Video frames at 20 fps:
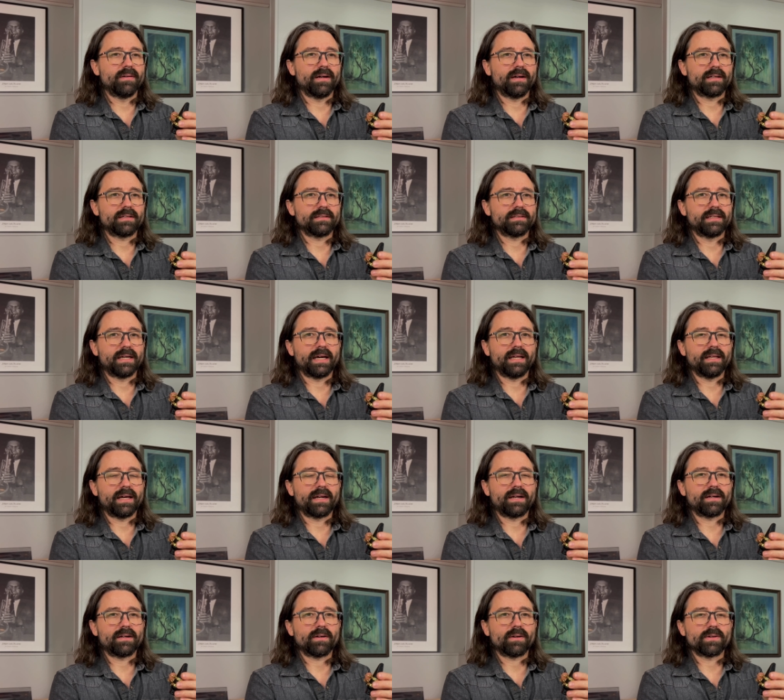a day
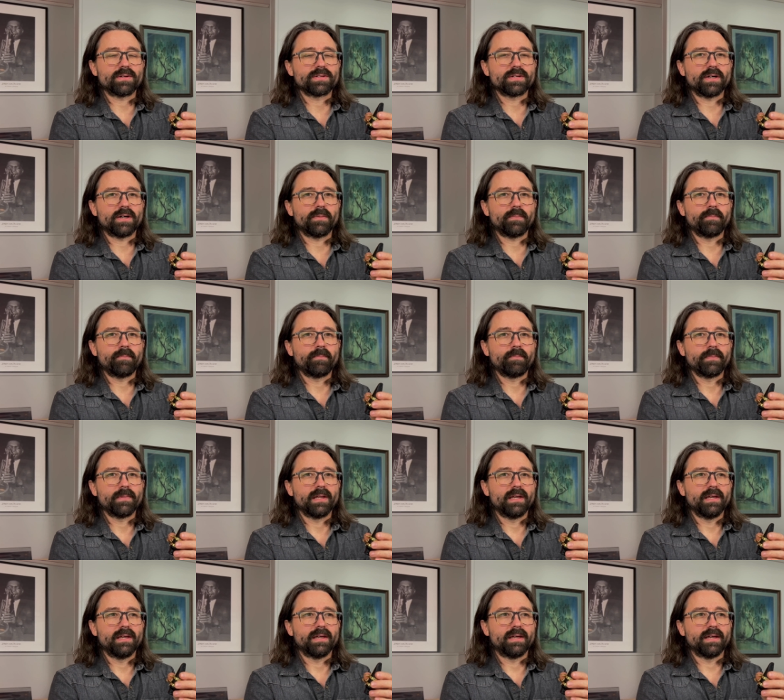later or so,
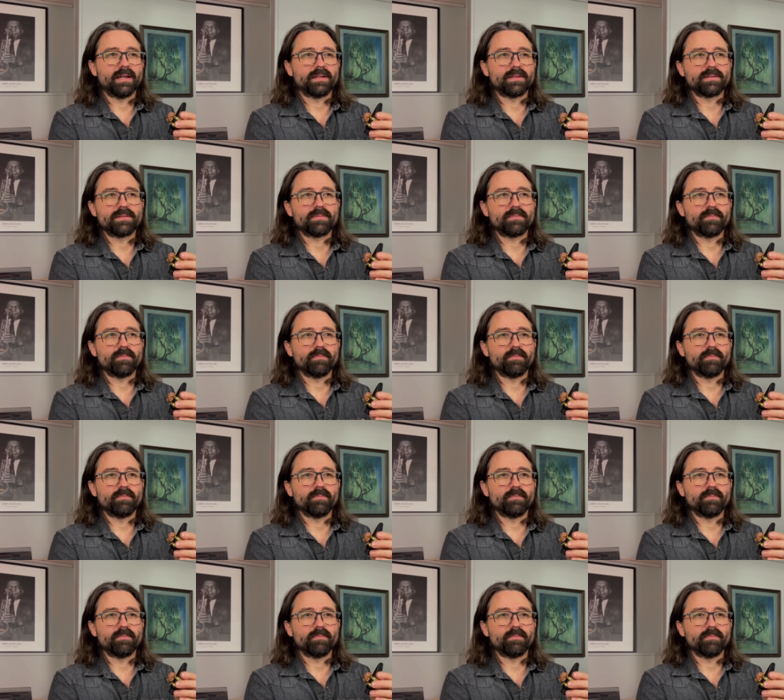it's